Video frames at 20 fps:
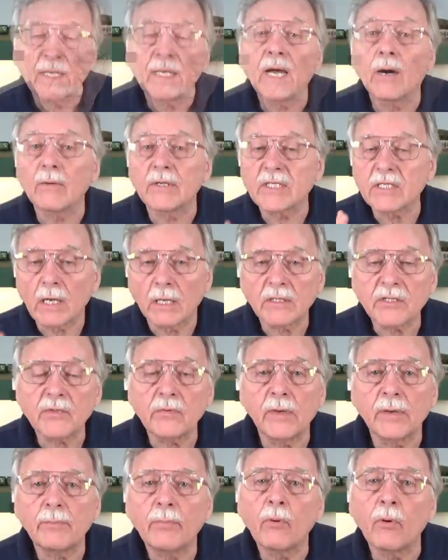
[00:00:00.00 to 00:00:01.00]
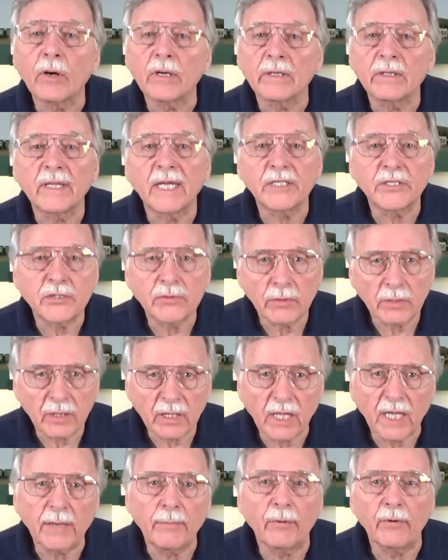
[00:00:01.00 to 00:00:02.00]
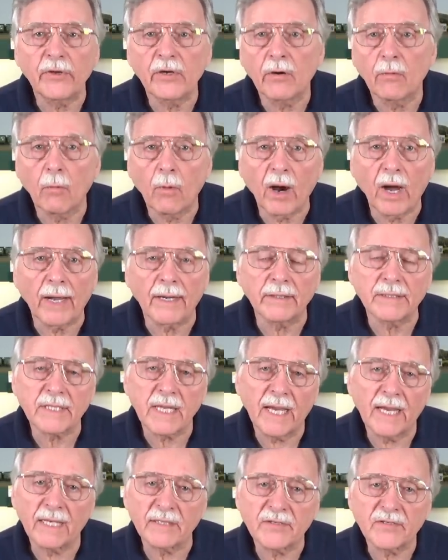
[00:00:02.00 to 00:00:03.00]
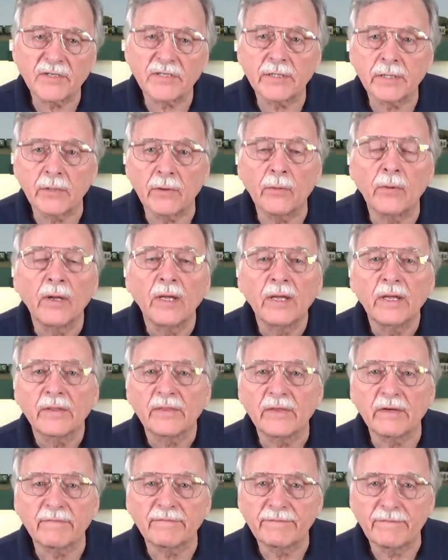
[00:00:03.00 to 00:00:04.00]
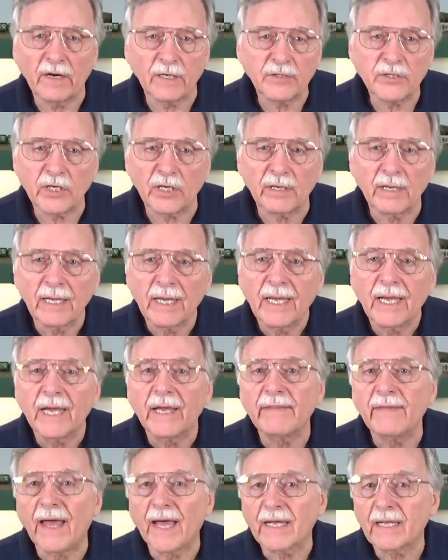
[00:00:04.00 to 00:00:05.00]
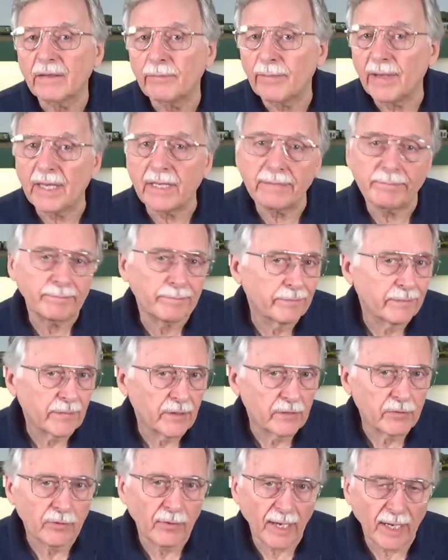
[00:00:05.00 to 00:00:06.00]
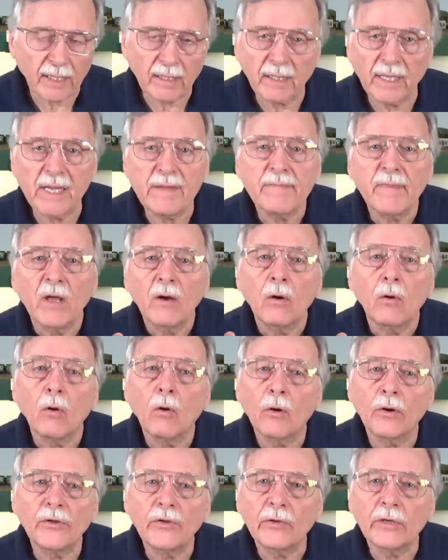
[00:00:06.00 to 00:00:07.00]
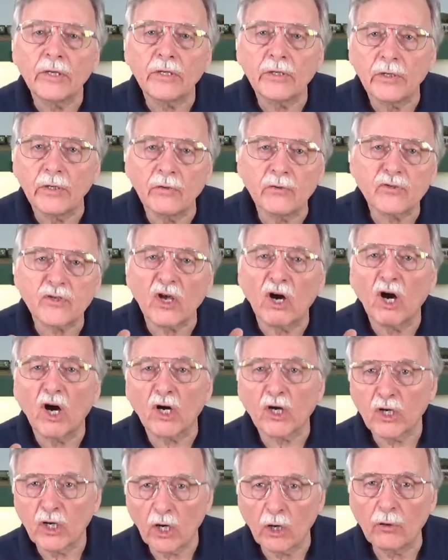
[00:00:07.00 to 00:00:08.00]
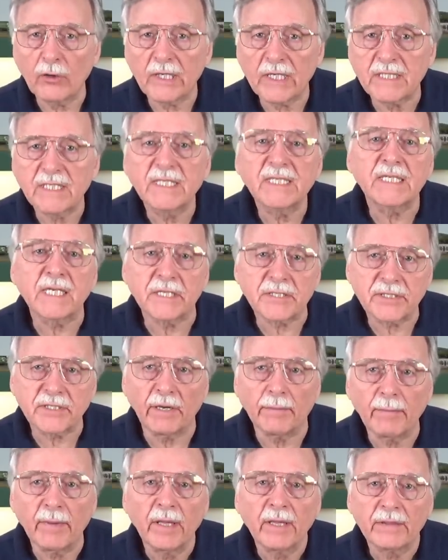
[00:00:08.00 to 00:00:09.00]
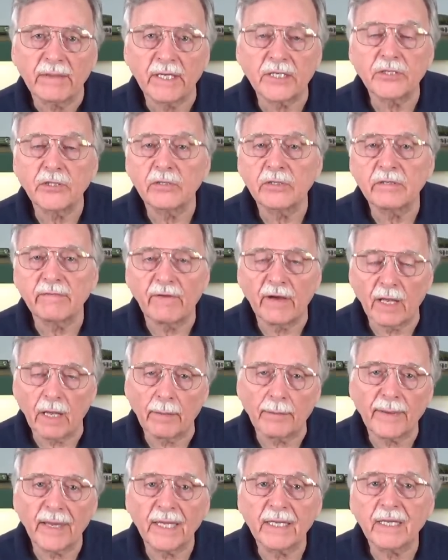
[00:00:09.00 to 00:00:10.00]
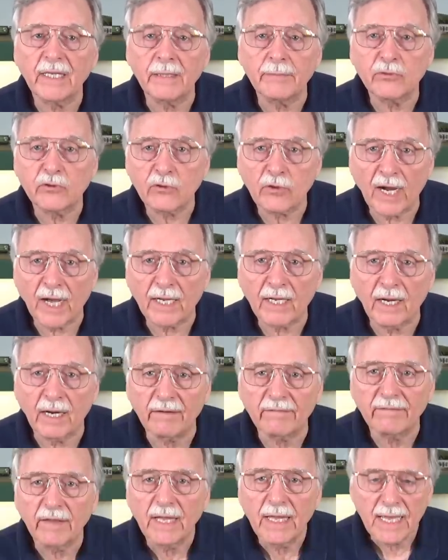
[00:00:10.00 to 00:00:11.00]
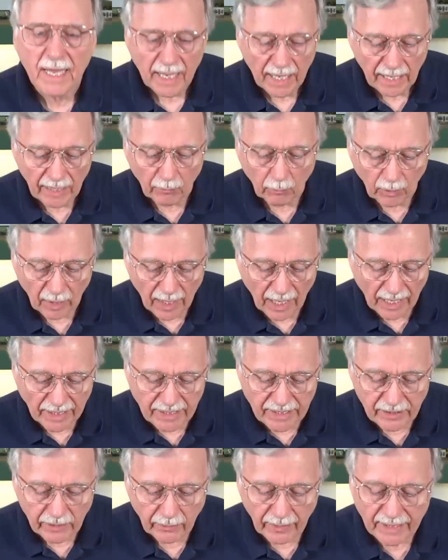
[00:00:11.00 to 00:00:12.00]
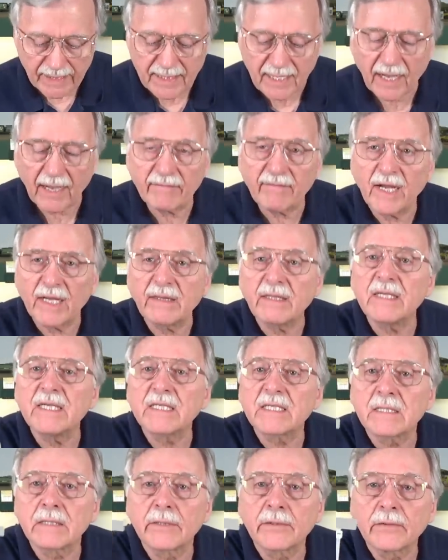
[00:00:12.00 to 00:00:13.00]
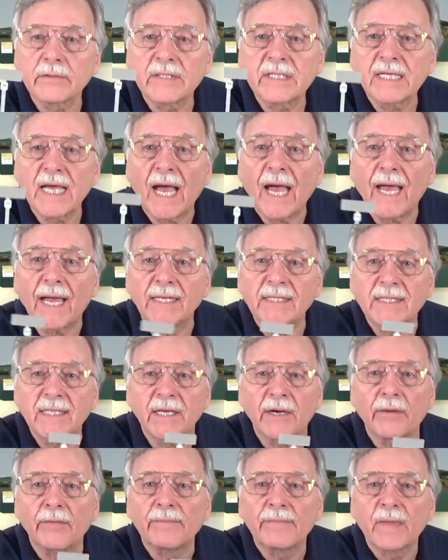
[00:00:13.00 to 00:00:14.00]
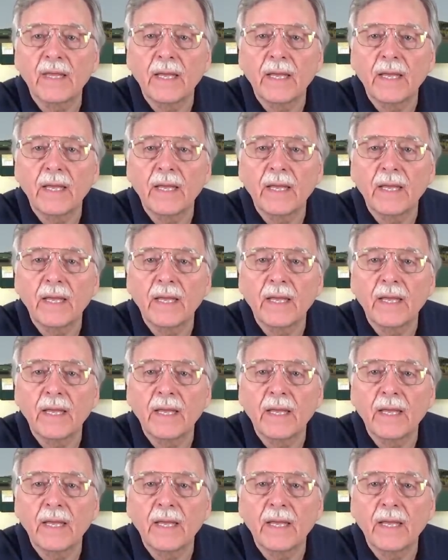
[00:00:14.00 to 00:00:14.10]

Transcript: Now, it's also important that you label your wires as to their function, and that can be directly, or you could use a coded system that you develop and keep track of. And what I do is, I've got these little tags here.